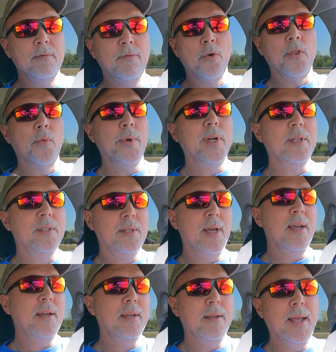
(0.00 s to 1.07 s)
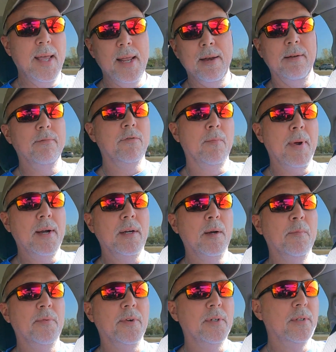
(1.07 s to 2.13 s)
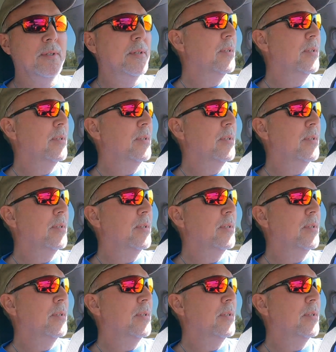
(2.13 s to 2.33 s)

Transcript: for the rig's sake and for my comfort.